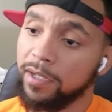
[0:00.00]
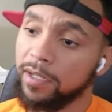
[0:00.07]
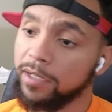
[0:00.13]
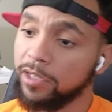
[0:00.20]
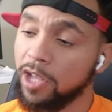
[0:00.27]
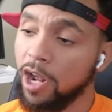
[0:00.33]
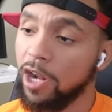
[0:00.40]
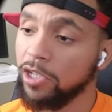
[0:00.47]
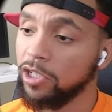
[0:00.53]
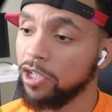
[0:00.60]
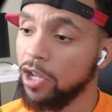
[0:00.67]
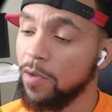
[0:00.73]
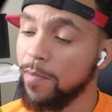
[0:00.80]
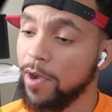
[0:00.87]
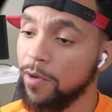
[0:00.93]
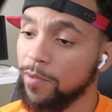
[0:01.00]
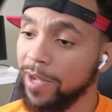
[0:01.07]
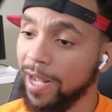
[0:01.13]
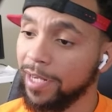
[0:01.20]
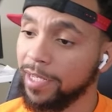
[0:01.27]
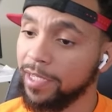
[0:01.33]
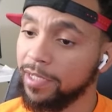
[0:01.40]
Sorry, Shlomo, we
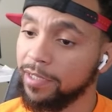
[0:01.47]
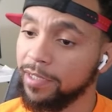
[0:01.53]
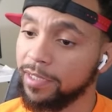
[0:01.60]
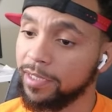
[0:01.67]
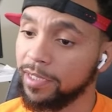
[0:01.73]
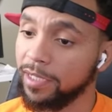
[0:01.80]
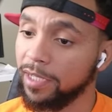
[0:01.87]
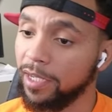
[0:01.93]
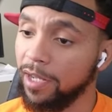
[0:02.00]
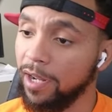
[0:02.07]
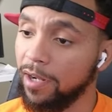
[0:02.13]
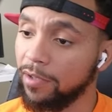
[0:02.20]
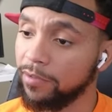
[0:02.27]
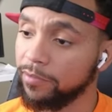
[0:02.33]
gotta kill your son-in-law.